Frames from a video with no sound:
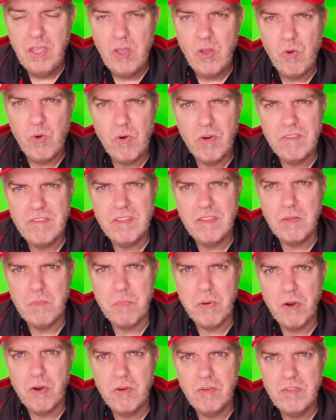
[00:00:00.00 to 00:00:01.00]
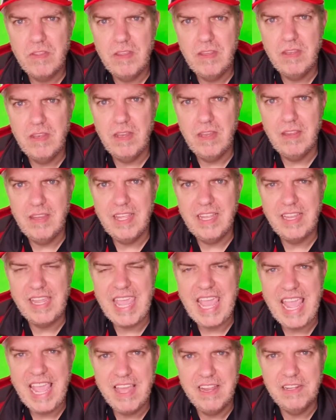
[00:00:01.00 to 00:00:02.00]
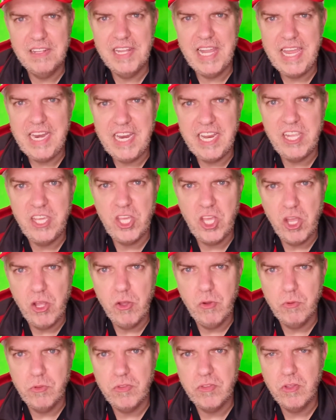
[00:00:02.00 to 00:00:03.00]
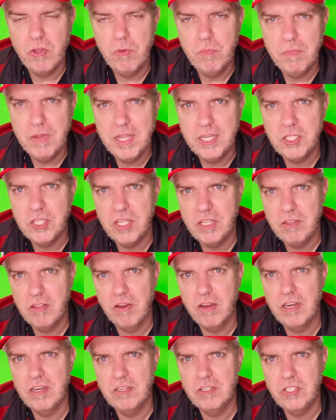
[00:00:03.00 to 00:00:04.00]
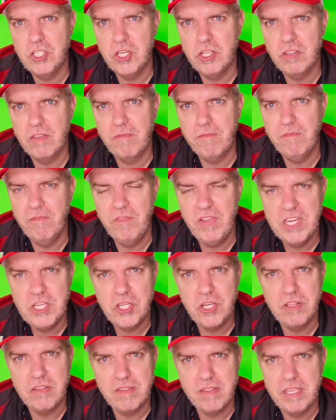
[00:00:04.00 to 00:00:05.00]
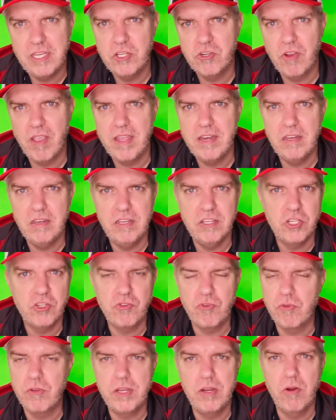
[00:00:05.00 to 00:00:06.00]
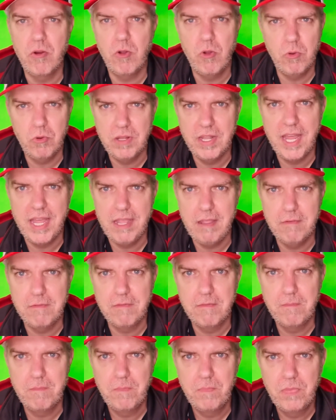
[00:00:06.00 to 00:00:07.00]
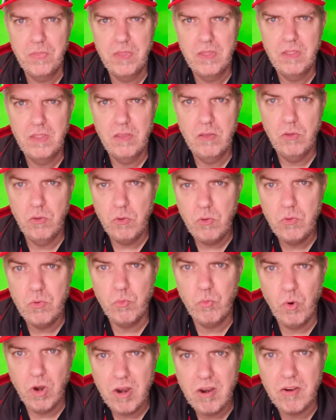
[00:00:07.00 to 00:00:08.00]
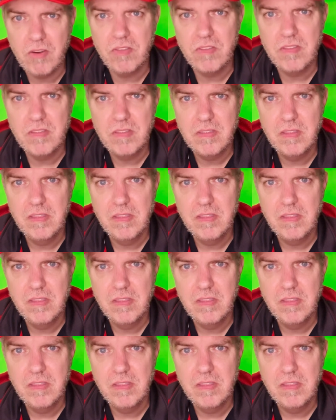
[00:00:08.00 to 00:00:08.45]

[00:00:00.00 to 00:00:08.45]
Or is it the person that can't let it go so much that they're going to just viciously try to destroy your whole life? Who's worse?